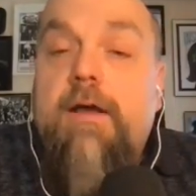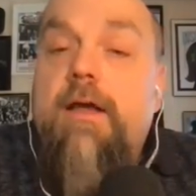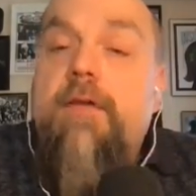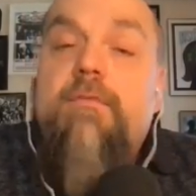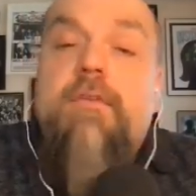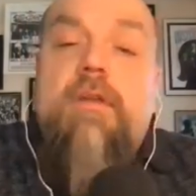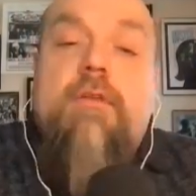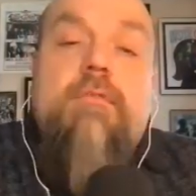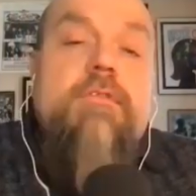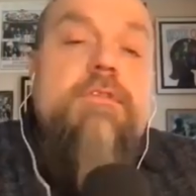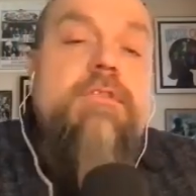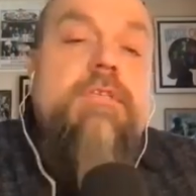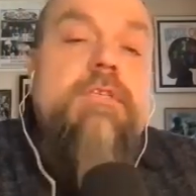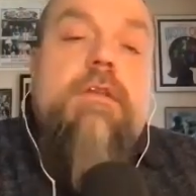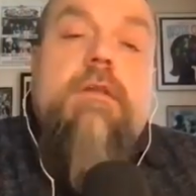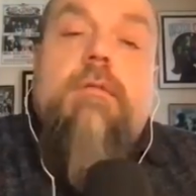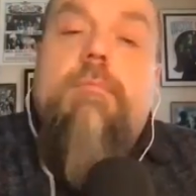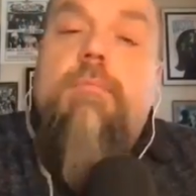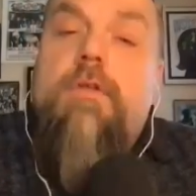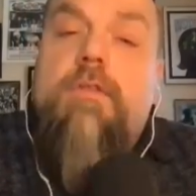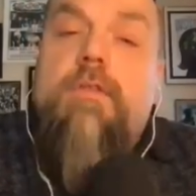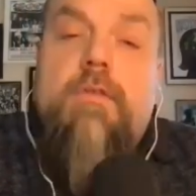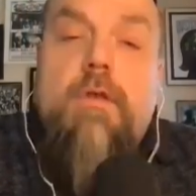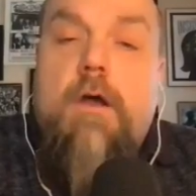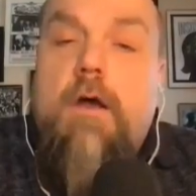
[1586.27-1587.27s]
I've never seen a
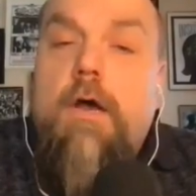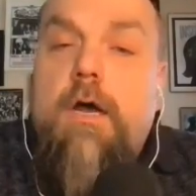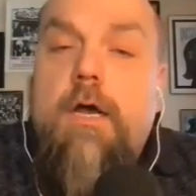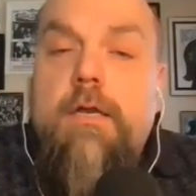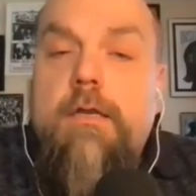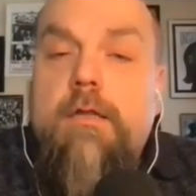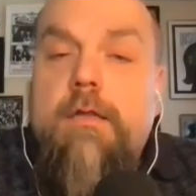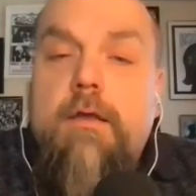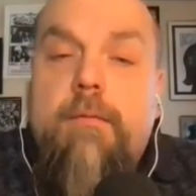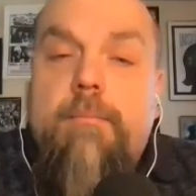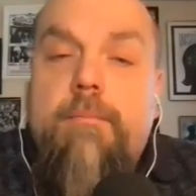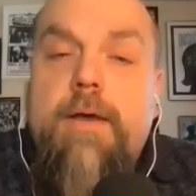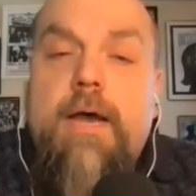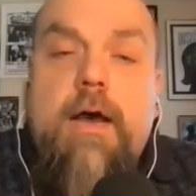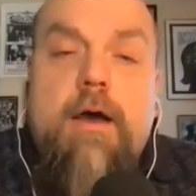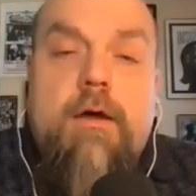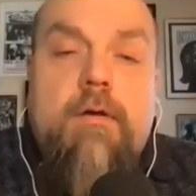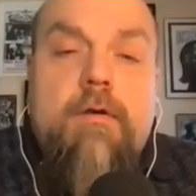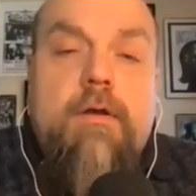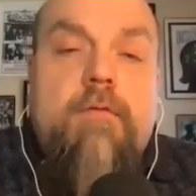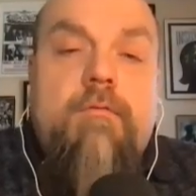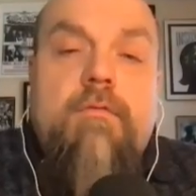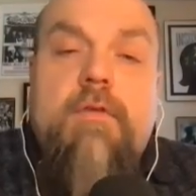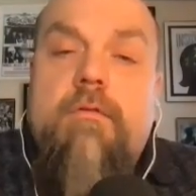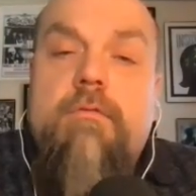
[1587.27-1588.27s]
baton come
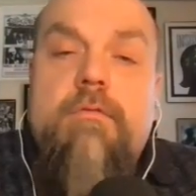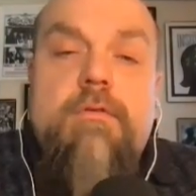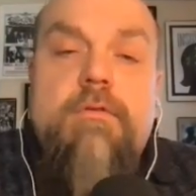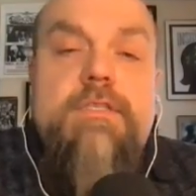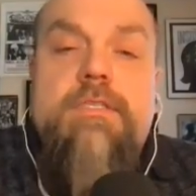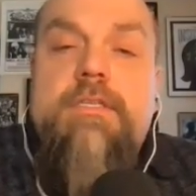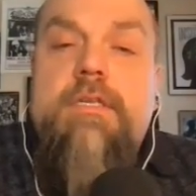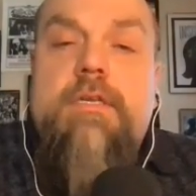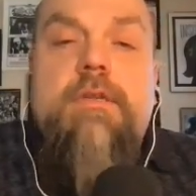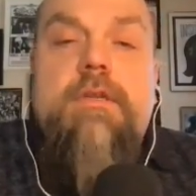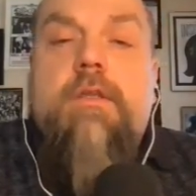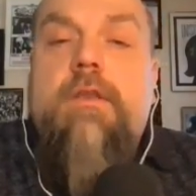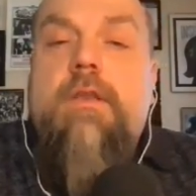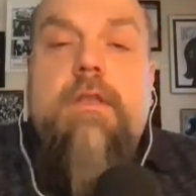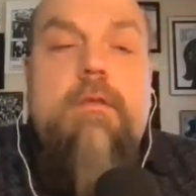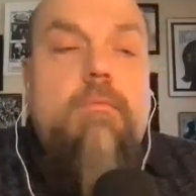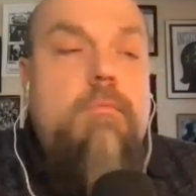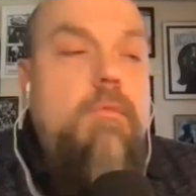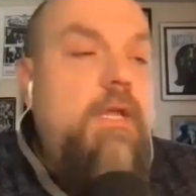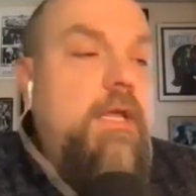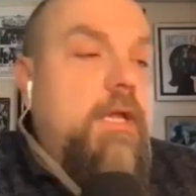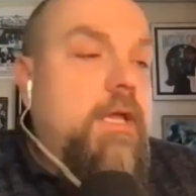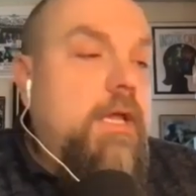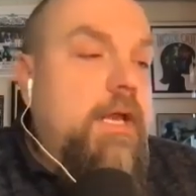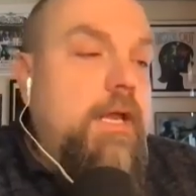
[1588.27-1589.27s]
out. I've never seen an
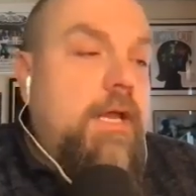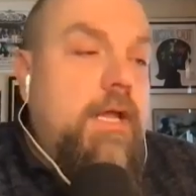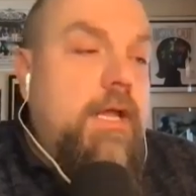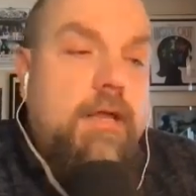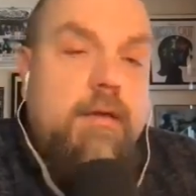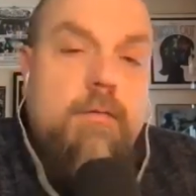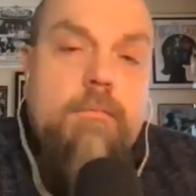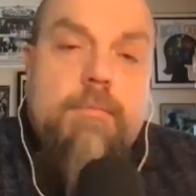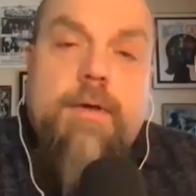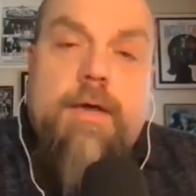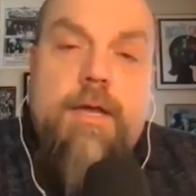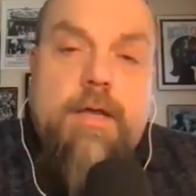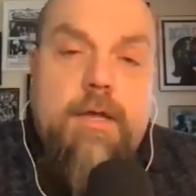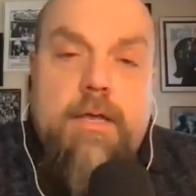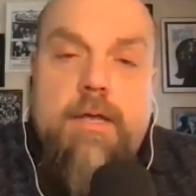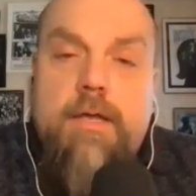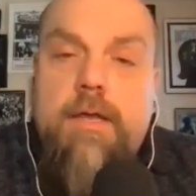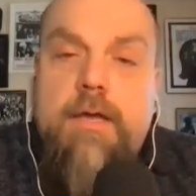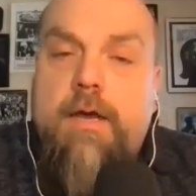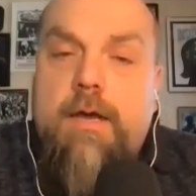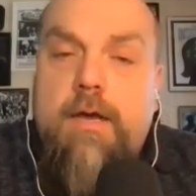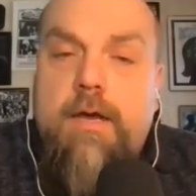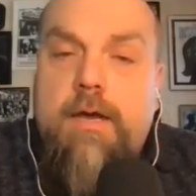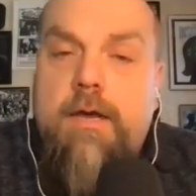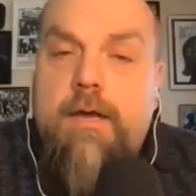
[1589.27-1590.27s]
inmate get hit by
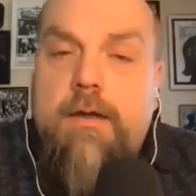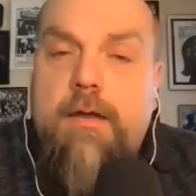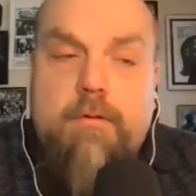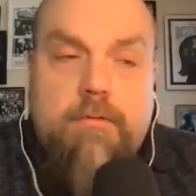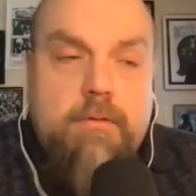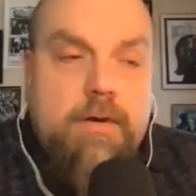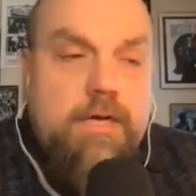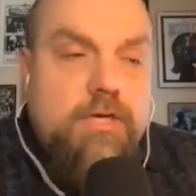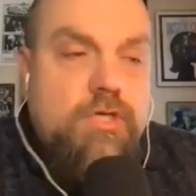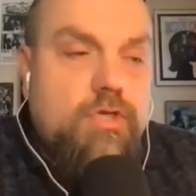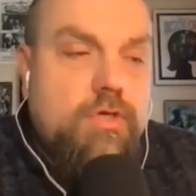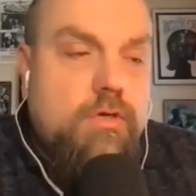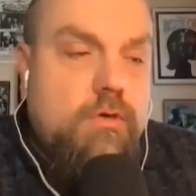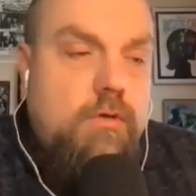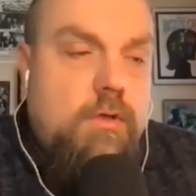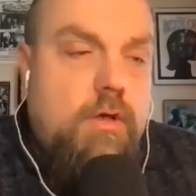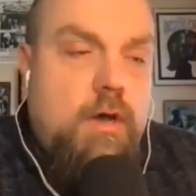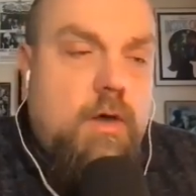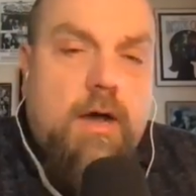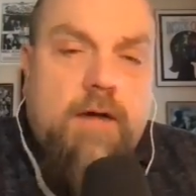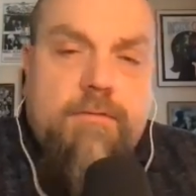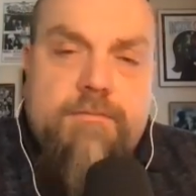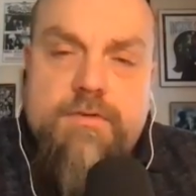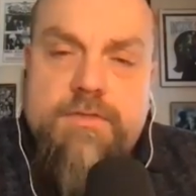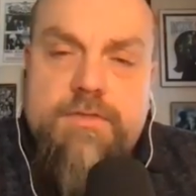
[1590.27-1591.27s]
a correctional
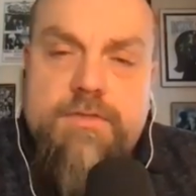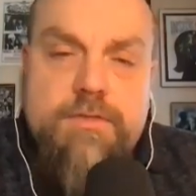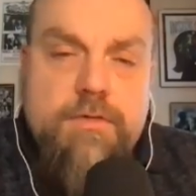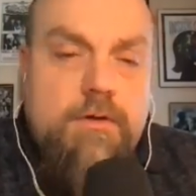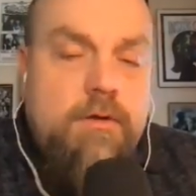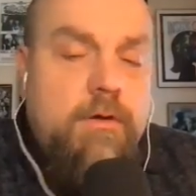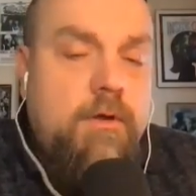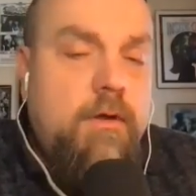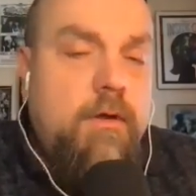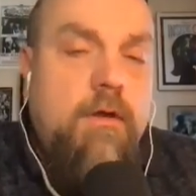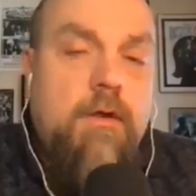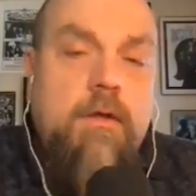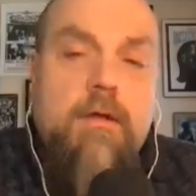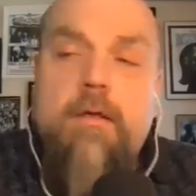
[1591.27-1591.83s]
officer.